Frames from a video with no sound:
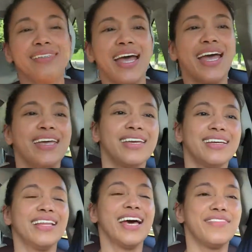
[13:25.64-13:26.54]
Day
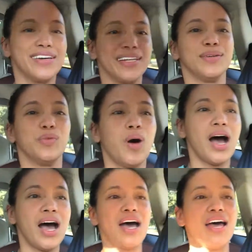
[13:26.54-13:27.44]
11.
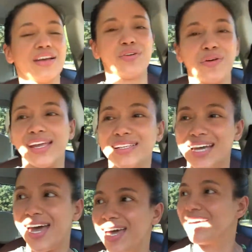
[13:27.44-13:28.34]
What a great
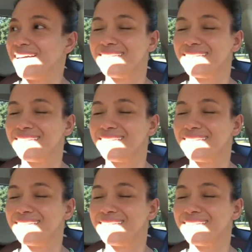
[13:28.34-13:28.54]
day.